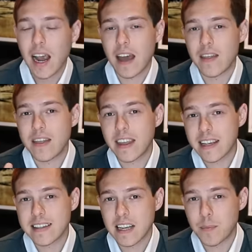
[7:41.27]
and
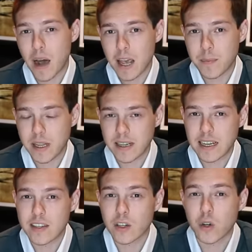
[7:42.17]
this, in my opinion,
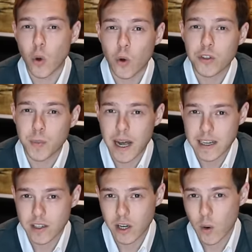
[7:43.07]
is a gold
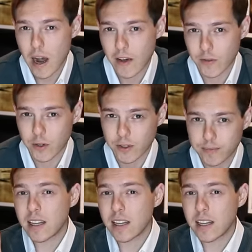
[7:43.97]
mine to go after.